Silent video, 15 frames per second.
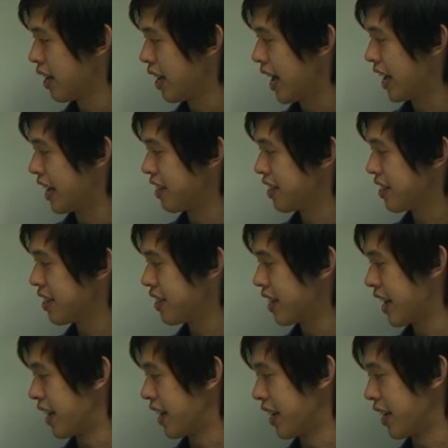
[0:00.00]
And in this
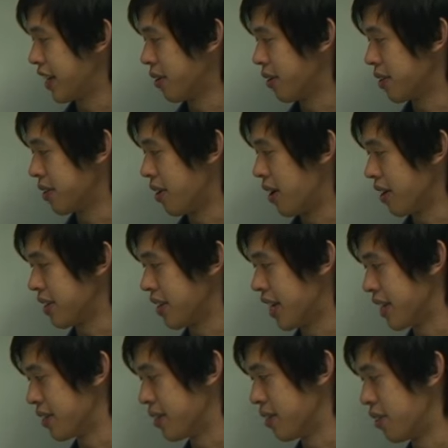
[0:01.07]
state, it can also
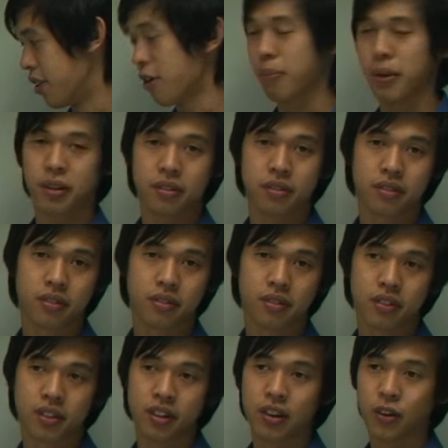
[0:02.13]
oxidize nonmetals.
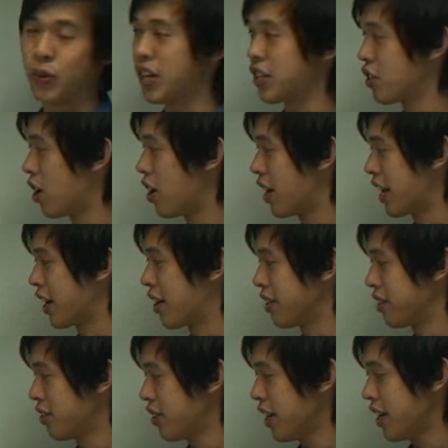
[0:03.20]
So when it's hot and
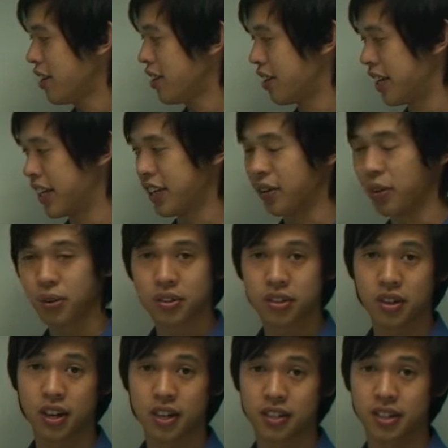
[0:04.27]
concentrated, it can also
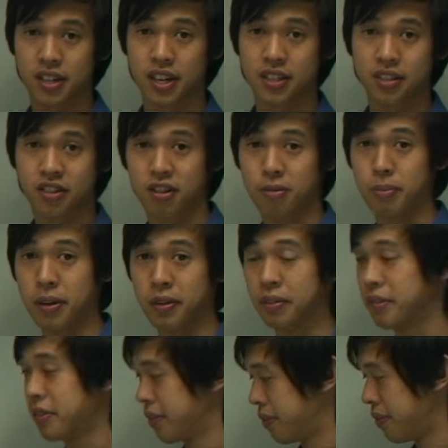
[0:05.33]
oxidize nonmetals.